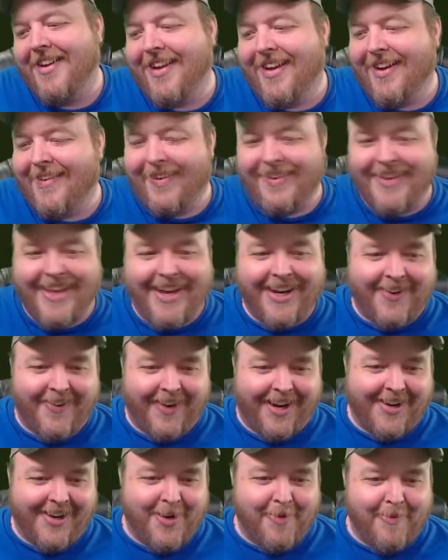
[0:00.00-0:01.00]
Wasn't that
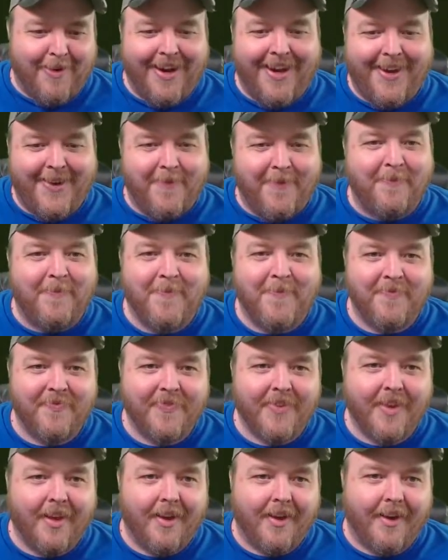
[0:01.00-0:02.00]
great, OMIM?
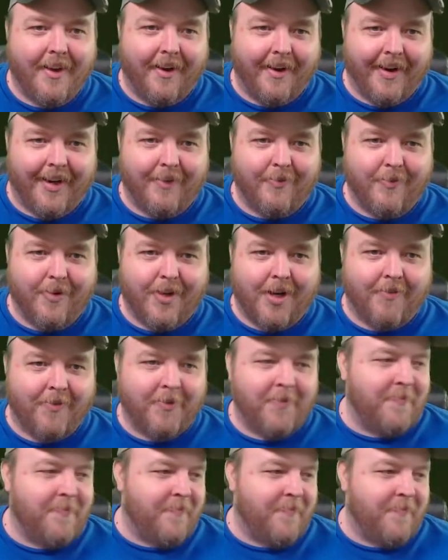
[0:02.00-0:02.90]
Alright, recover.